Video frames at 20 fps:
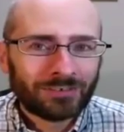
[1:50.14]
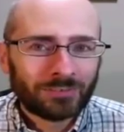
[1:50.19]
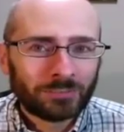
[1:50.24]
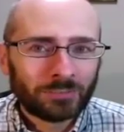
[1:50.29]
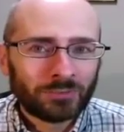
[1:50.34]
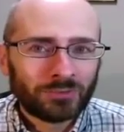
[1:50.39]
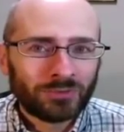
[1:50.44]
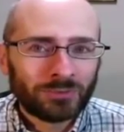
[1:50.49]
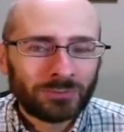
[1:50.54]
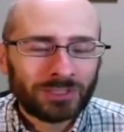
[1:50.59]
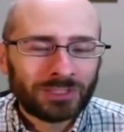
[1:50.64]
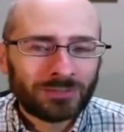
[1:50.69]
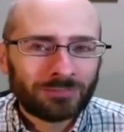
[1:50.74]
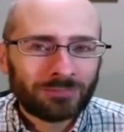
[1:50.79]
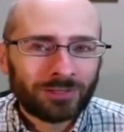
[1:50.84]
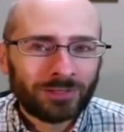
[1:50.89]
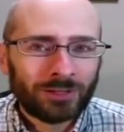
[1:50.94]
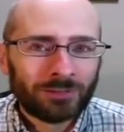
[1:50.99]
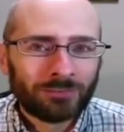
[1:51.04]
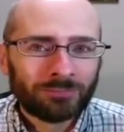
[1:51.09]
and it's supposed to be a
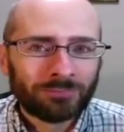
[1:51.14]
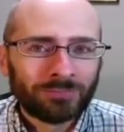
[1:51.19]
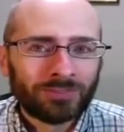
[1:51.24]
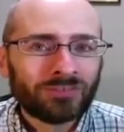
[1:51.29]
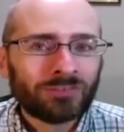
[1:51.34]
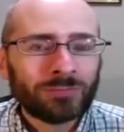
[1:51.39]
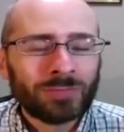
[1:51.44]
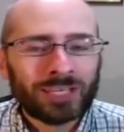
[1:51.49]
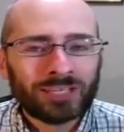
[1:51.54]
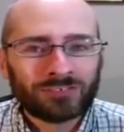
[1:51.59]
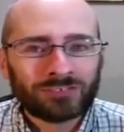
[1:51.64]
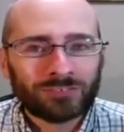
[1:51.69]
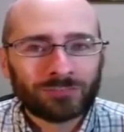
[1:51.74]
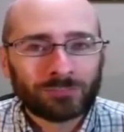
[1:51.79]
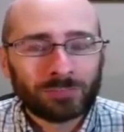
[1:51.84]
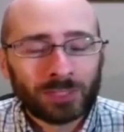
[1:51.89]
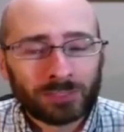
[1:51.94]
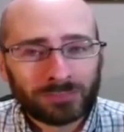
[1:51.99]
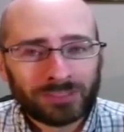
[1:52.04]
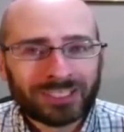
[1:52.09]
mishmash
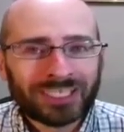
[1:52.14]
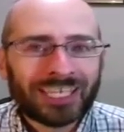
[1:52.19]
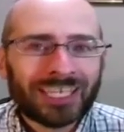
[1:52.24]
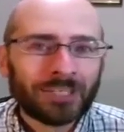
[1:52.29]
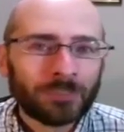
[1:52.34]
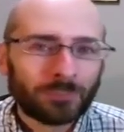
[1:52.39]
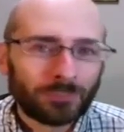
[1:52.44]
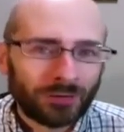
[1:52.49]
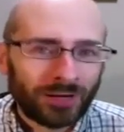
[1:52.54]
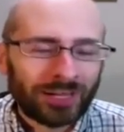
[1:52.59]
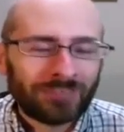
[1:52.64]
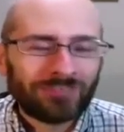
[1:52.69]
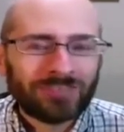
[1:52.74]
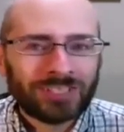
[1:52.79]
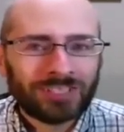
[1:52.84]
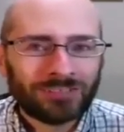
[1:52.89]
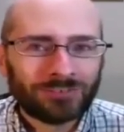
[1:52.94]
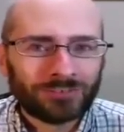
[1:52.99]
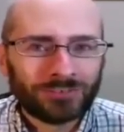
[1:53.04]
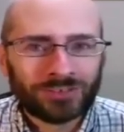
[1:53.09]
of public and
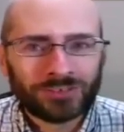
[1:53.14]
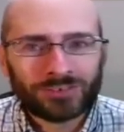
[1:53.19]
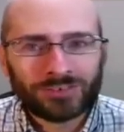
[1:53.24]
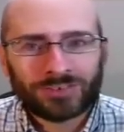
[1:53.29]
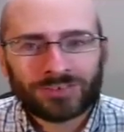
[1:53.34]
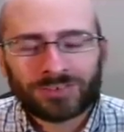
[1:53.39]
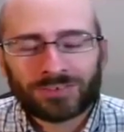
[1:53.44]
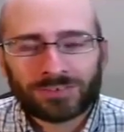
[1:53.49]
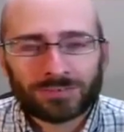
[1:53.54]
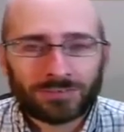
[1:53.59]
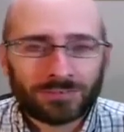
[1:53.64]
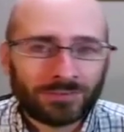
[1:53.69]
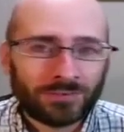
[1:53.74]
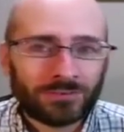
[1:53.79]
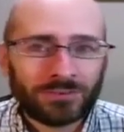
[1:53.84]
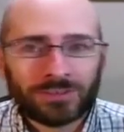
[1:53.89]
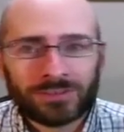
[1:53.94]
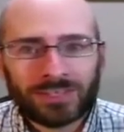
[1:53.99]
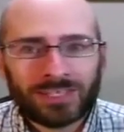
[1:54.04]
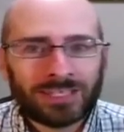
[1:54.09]
private interests
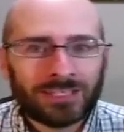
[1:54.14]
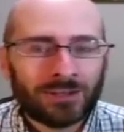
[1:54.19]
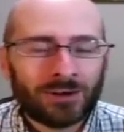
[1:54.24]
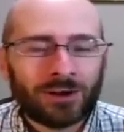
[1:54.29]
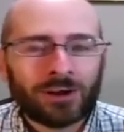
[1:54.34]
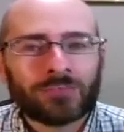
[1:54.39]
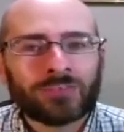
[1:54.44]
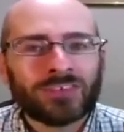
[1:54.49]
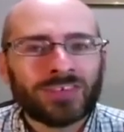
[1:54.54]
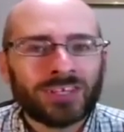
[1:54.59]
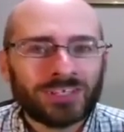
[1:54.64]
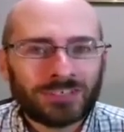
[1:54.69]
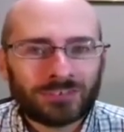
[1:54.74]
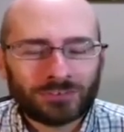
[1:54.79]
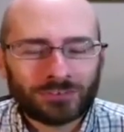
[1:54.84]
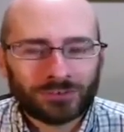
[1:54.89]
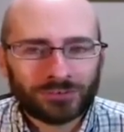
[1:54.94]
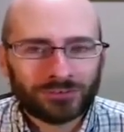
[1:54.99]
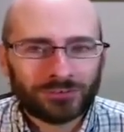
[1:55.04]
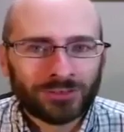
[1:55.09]
so that they offset
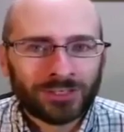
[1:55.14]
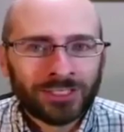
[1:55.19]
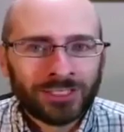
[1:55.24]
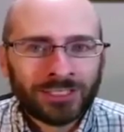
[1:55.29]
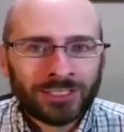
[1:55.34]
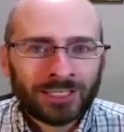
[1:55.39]
each other,